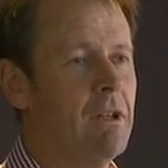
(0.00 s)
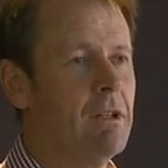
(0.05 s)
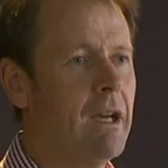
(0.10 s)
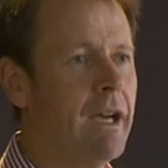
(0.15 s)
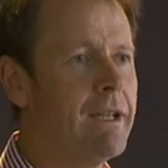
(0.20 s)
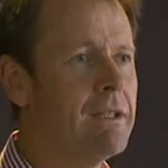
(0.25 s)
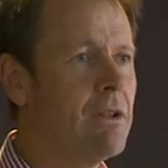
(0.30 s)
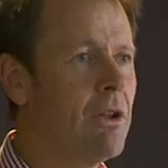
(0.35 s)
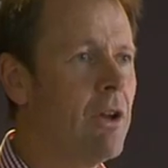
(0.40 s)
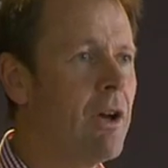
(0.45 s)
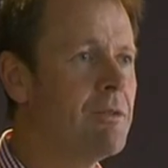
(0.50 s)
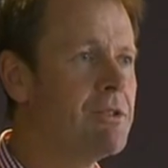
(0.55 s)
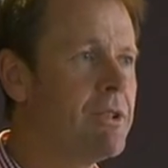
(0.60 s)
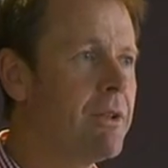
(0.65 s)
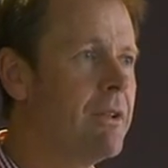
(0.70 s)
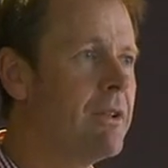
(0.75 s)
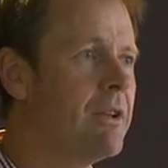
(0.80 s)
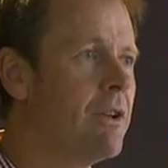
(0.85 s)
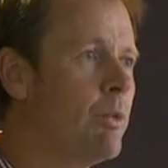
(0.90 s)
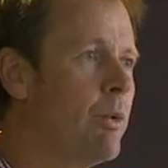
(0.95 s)
8 lives, I
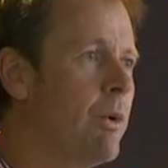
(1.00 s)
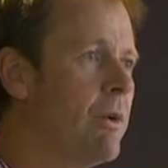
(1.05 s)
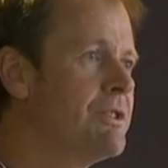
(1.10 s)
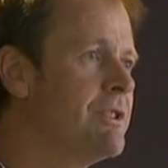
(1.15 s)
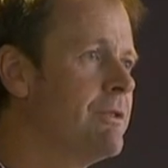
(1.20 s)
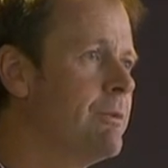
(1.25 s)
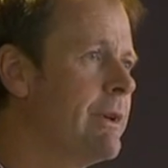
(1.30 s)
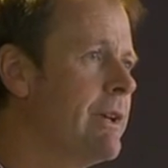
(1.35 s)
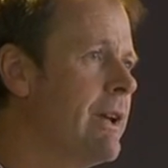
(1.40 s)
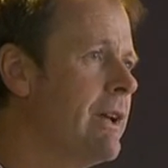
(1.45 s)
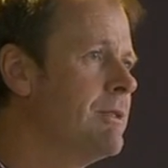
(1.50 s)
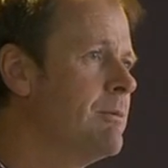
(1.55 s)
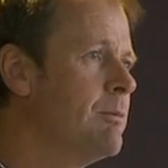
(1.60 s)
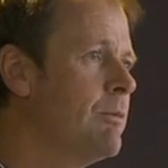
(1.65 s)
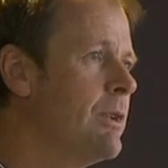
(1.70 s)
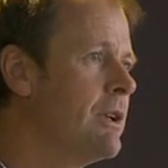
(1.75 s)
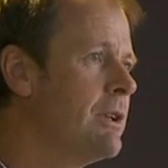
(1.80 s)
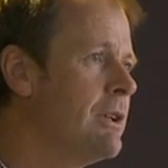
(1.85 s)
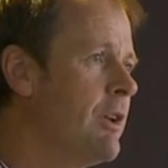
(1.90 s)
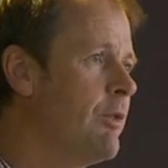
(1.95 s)
think it was, if we had
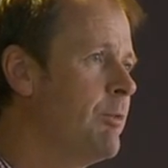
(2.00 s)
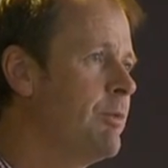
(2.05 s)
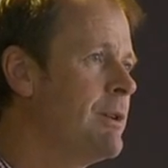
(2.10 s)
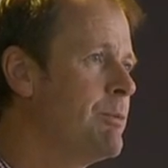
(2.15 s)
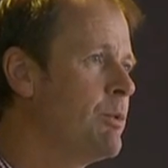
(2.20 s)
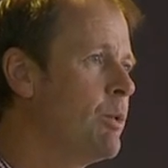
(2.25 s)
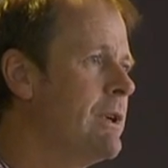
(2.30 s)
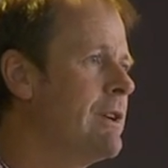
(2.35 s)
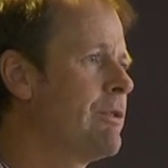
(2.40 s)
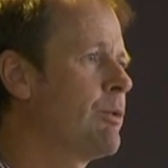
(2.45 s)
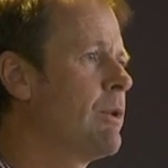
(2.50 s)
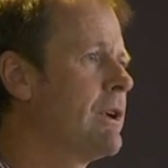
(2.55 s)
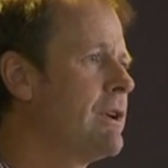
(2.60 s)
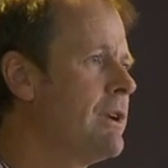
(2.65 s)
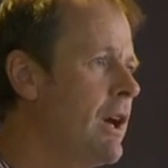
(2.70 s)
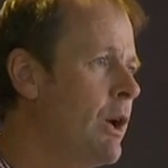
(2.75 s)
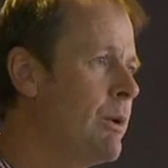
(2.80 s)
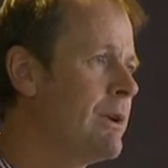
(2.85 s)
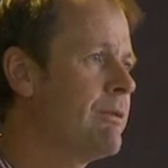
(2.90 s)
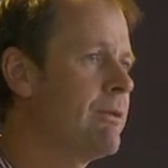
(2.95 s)
enough people, everyone
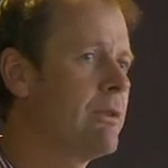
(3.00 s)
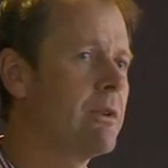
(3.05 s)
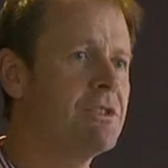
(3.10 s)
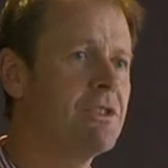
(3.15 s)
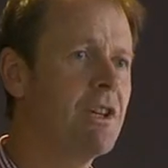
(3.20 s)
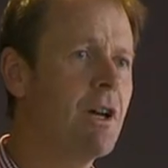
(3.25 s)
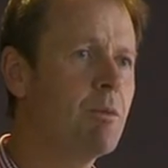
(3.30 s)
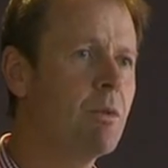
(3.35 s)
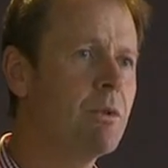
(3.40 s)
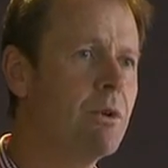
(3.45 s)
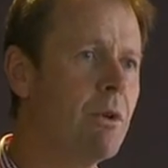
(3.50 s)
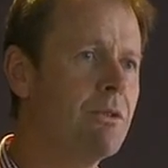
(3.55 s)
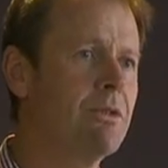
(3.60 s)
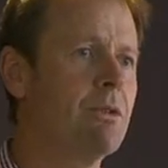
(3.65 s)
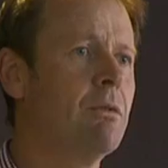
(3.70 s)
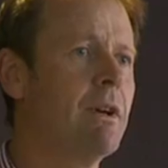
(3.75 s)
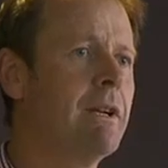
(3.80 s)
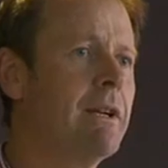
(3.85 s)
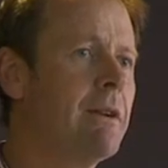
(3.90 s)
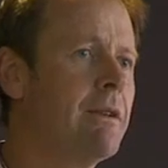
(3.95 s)
knowing, for example, not
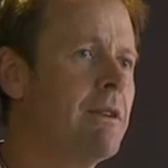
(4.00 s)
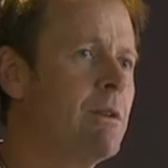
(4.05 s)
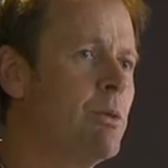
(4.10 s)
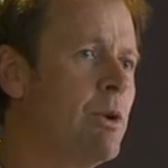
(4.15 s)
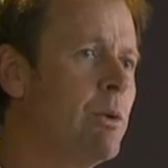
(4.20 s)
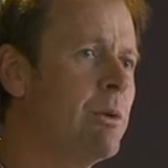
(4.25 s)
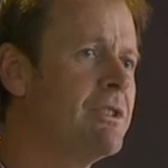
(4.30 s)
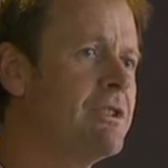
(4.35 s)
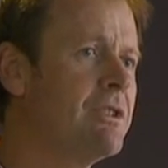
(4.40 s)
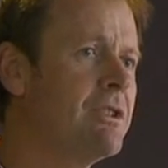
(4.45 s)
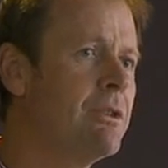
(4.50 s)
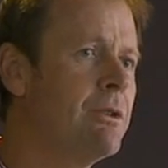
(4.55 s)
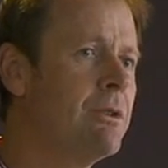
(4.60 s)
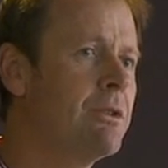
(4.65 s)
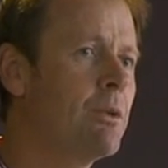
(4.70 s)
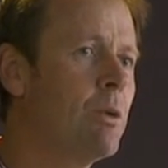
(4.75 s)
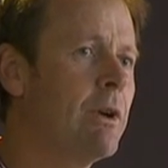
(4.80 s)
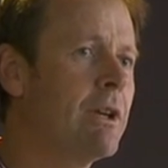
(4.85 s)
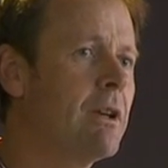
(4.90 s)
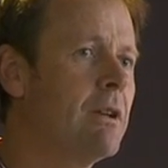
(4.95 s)
to run out of their buildings in an
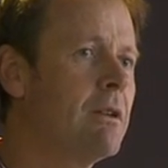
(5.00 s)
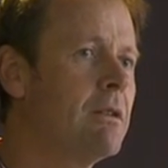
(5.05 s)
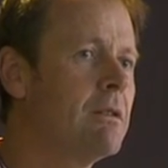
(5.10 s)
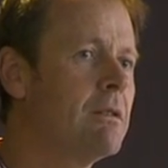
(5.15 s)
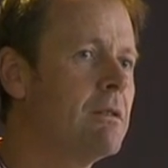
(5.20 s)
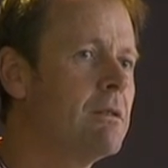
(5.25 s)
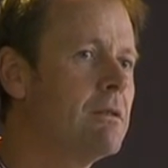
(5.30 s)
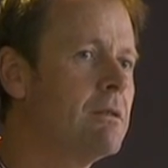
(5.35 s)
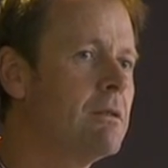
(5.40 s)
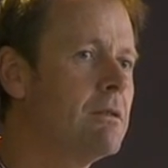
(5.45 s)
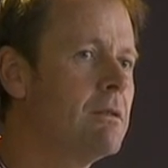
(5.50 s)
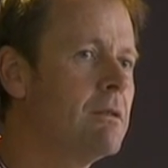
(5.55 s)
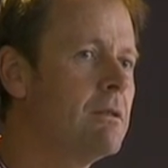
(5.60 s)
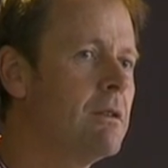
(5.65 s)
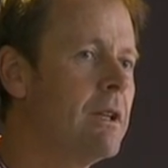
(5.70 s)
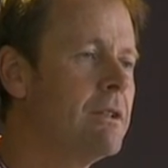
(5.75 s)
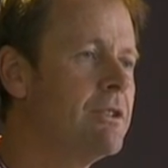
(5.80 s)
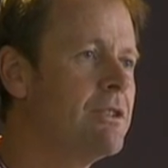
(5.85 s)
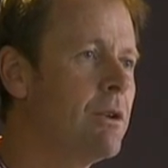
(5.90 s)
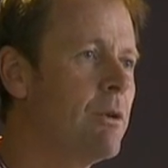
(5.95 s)
earthquake.
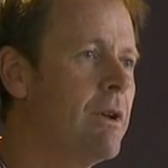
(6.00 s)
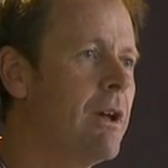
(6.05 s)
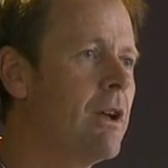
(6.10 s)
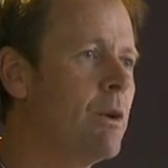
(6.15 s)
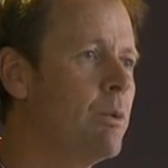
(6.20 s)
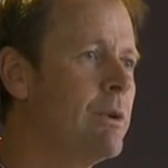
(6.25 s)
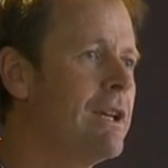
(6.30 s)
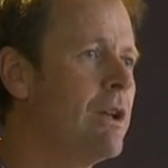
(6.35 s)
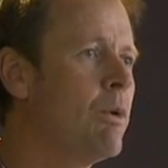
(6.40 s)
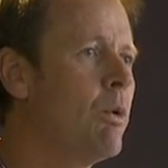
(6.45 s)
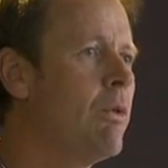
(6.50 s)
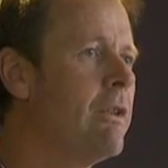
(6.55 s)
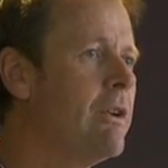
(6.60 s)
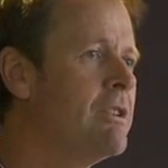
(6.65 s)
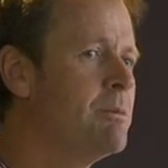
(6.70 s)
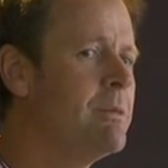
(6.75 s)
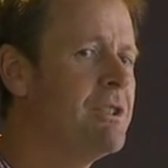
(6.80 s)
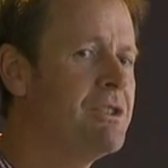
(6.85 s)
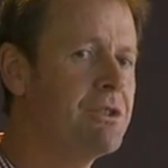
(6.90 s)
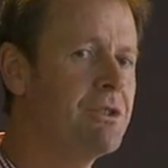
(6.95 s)
And so how do we get all
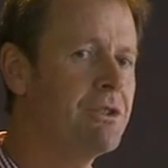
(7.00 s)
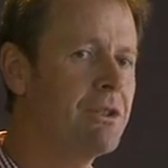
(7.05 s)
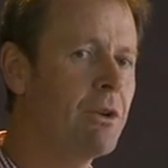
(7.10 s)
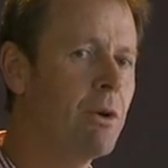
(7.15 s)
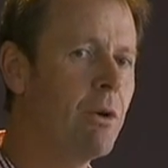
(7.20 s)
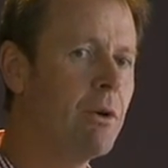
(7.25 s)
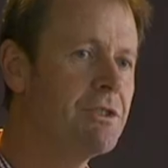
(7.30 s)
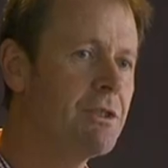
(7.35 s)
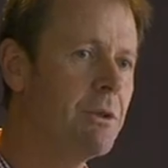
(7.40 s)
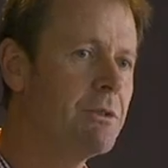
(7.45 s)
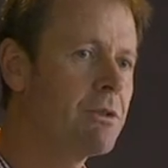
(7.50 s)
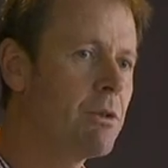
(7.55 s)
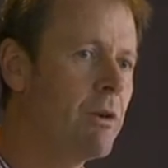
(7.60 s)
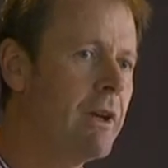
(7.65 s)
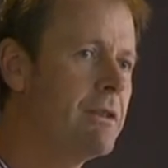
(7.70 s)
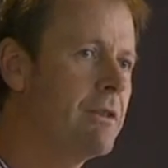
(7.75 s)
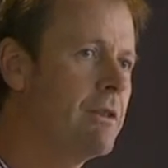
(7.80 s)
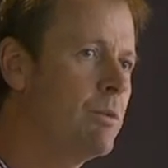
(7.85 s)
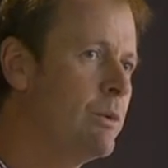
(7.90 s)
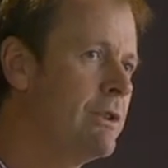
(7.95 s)
those messages across? So it's
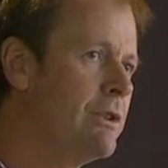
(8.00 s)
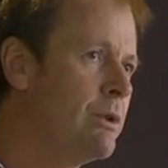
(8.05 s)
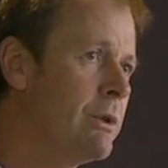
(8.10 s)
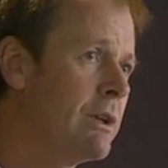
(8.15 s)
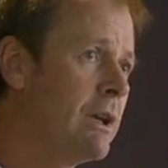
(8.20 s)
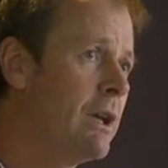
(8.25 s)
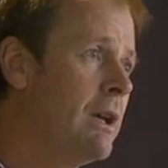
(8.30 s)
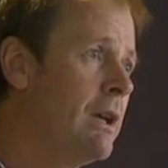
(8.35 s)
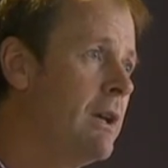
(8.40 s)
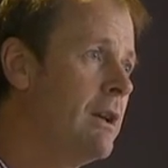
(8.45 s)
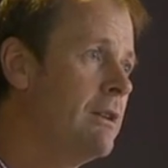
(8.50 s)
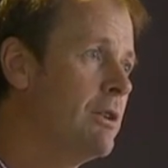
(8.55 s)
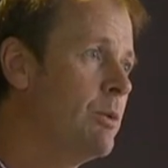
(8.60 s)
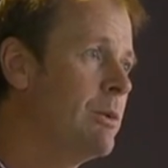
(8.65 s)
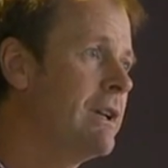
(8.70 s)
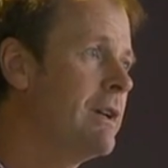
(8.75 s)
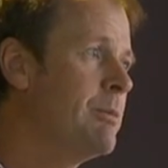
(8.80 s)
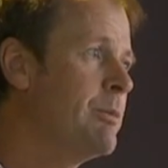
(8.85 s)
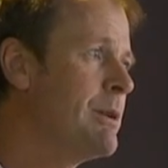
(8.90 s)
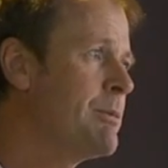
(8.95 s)
great that we
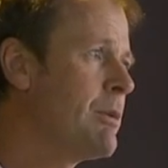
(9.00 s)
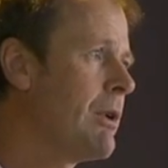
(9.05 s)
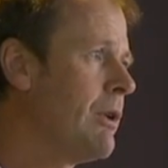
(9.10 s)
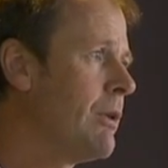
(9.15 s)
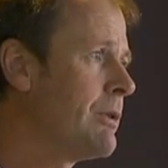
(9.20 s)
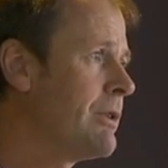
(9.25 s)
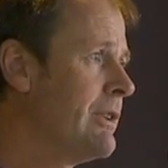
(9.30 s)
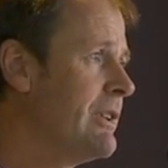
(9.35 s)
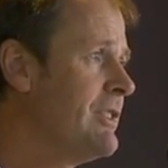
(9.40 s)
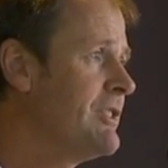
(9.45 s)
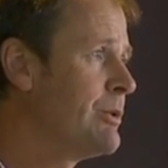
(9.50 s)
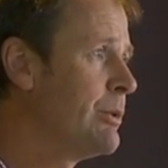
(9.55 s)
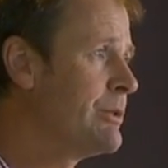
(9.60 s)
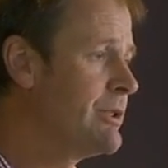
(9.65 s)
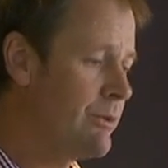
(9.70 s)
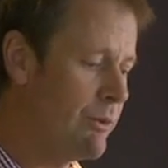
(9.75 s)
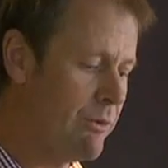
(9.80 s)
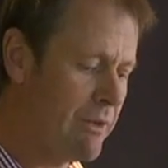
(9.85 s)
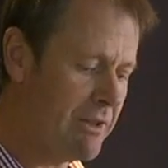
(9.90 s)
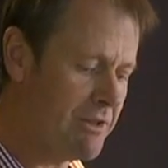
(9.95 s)
get people along to these
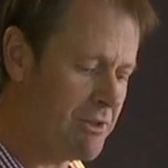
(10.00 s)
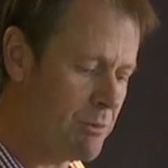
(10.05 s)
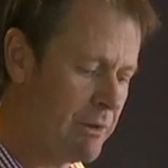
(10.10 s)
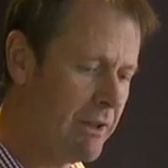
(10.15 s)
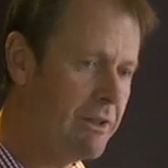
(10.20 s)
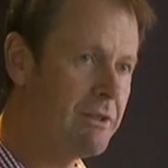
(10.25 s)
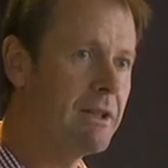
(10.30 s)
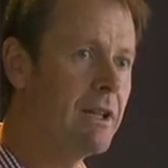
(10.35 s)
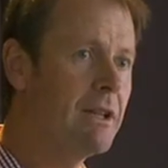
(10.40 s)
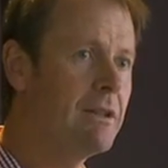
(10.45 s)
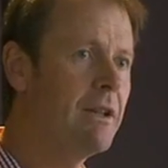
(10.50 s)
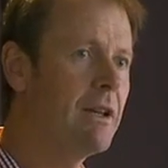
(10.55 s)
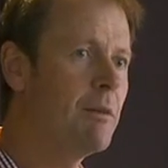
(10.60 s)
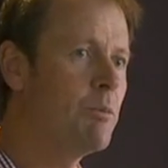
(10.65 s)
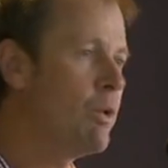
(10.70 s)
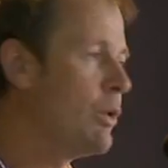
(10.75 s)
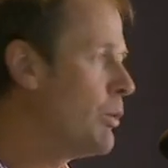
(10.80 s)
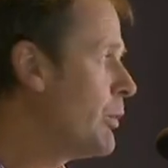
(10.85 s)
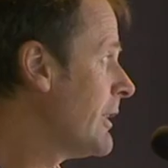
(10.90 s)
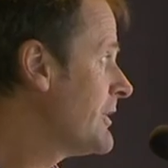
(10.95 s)
sorts of events. We need to get that
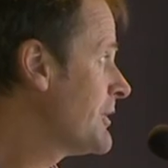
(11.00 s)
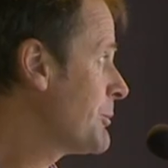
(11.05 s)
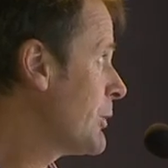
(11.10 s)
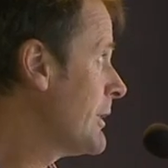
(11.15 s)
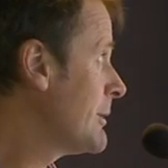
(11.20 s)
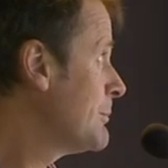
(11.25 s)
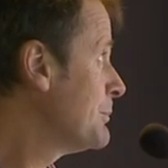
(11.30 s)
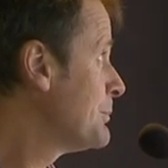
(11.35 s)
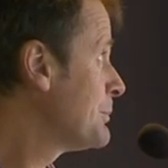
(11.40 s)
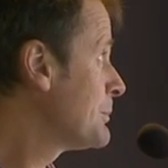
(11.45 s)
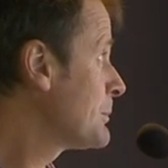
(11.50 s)
more widespread.